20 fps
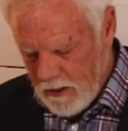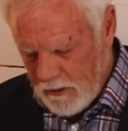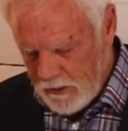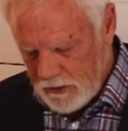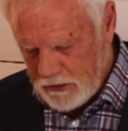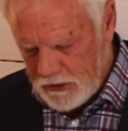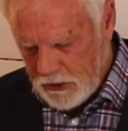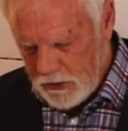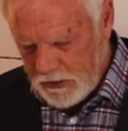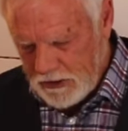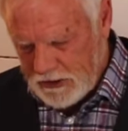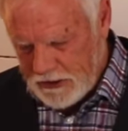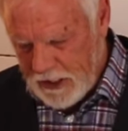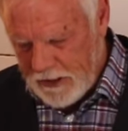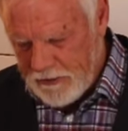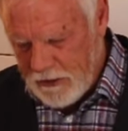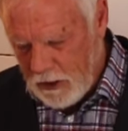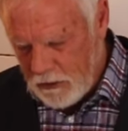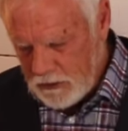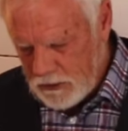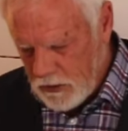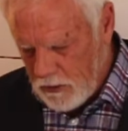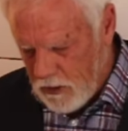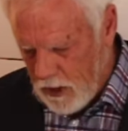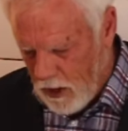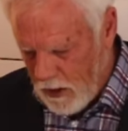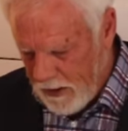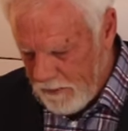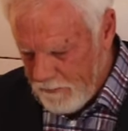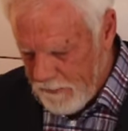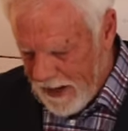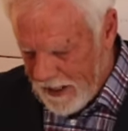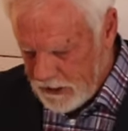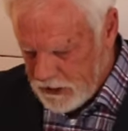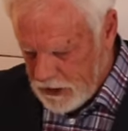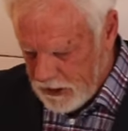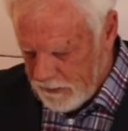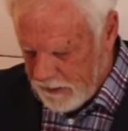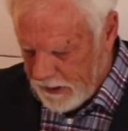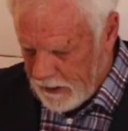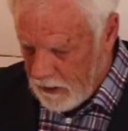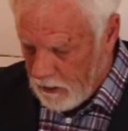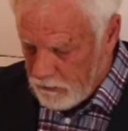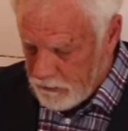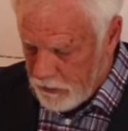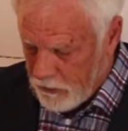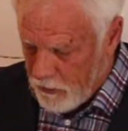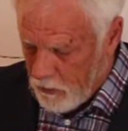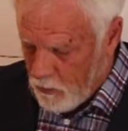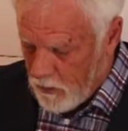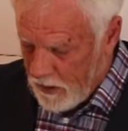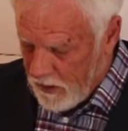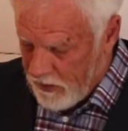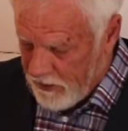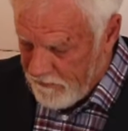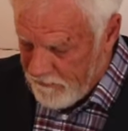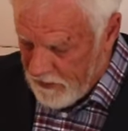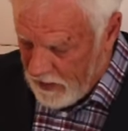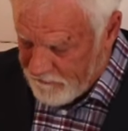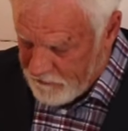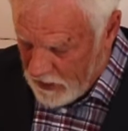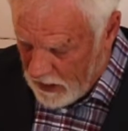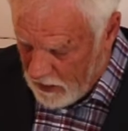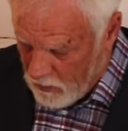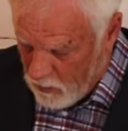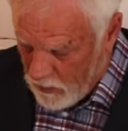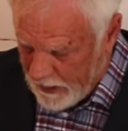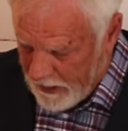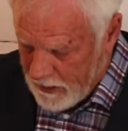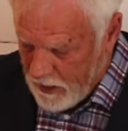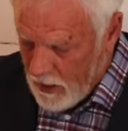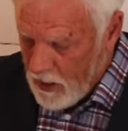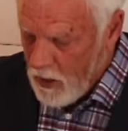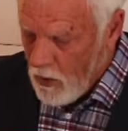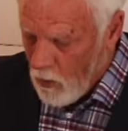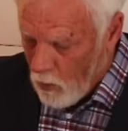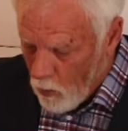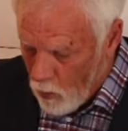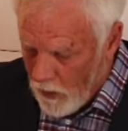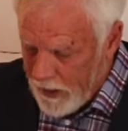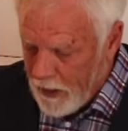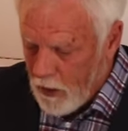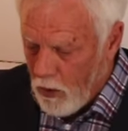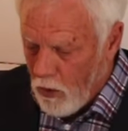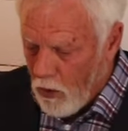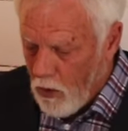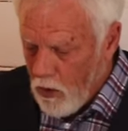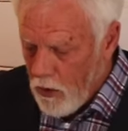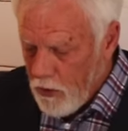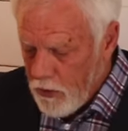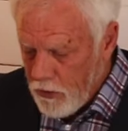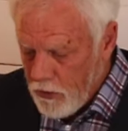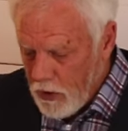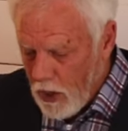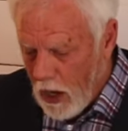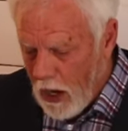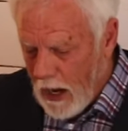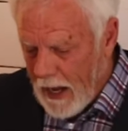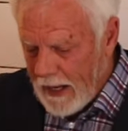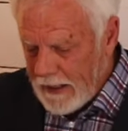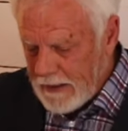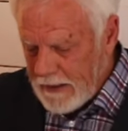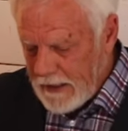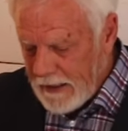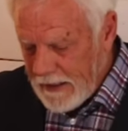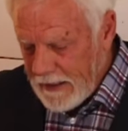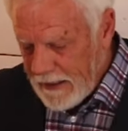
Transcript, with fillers: Yeshua said, Those who call him master but don't do the will of, the, of Yahweh will not